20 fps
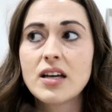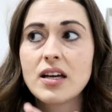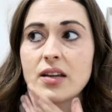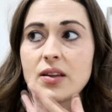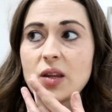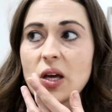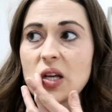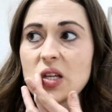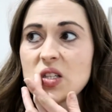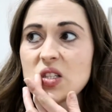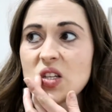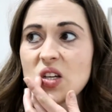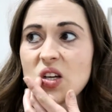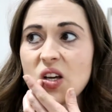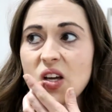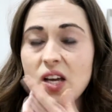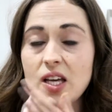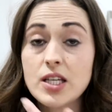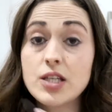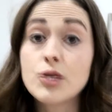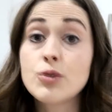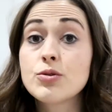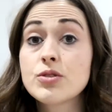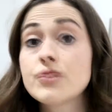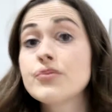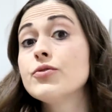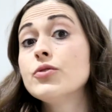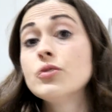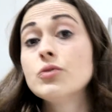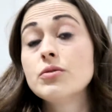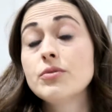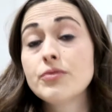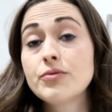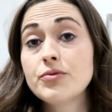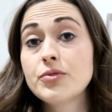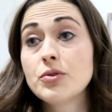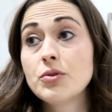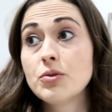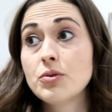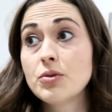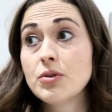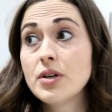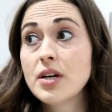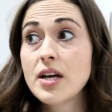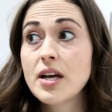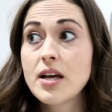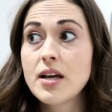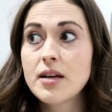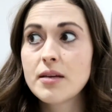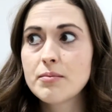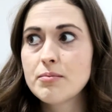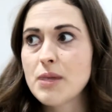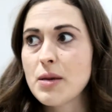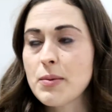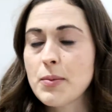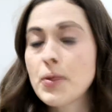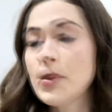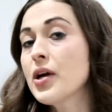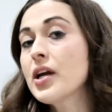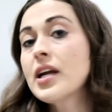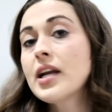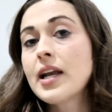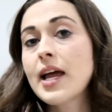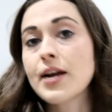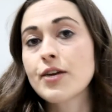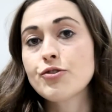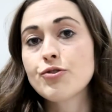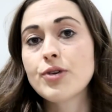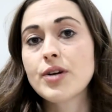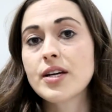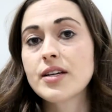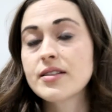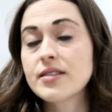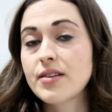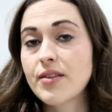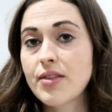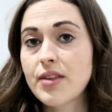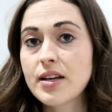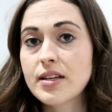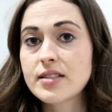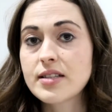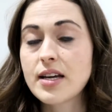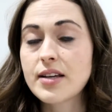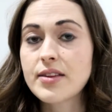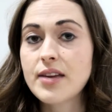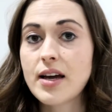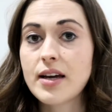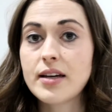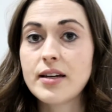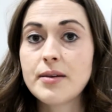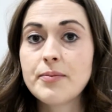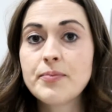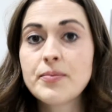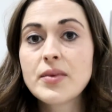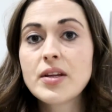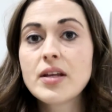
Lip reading: that's useful for maybe putting electrics and things like that in.